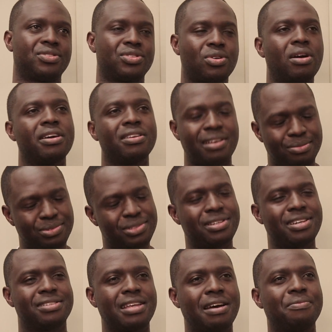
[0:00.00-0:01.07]
So I'd
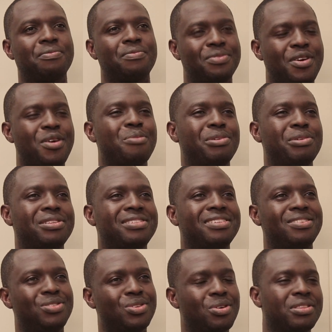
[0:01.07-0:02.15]
say it's that variability
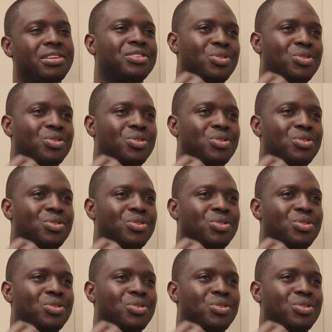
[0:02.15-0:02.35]
and knowing